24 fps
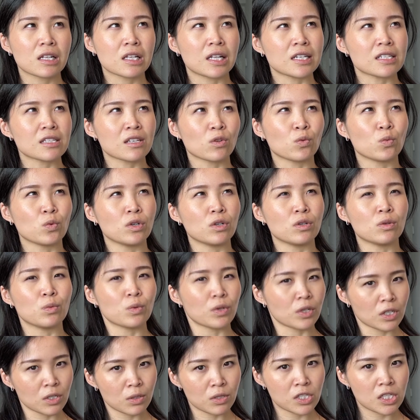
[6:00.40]
classic wool
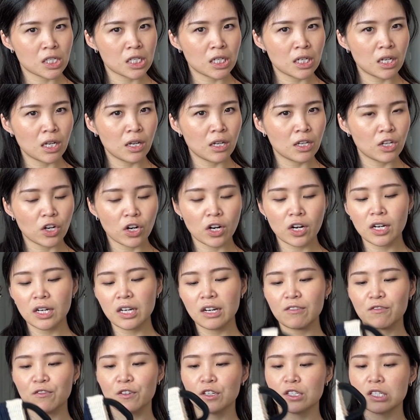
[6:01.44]
worsted yarn
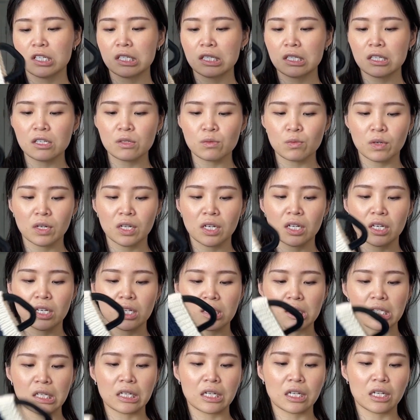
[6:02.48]
versus this one is
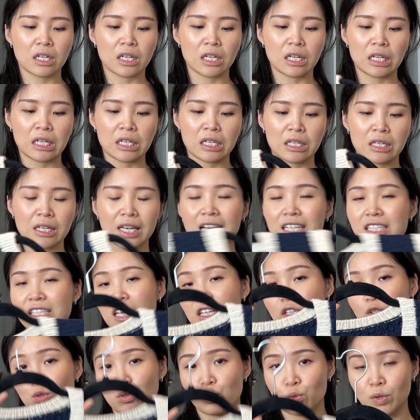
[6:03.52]
knitted in
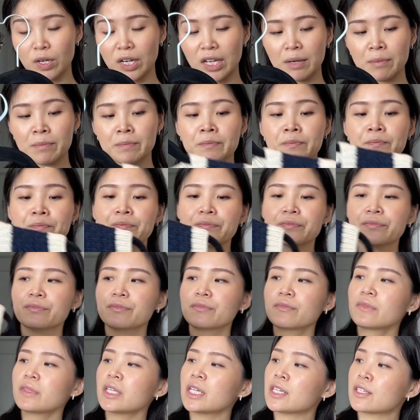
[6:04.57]
Cascade 220.
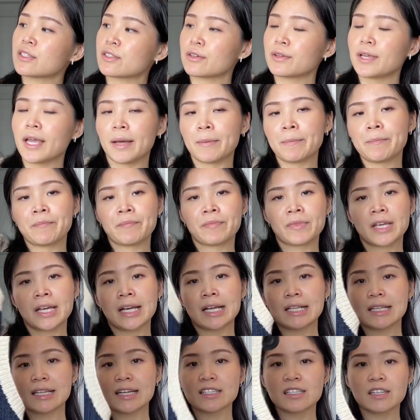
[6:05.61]
So yeah,
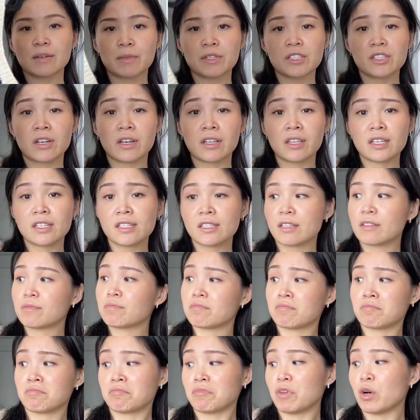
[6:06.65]
last time you saw this,
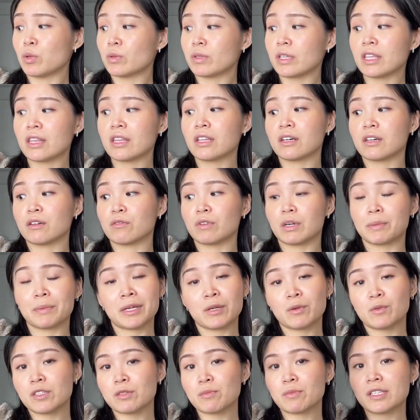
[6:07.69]
only the ribbing
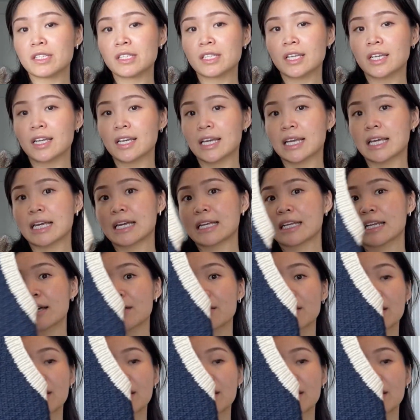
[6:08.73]
was missing, and now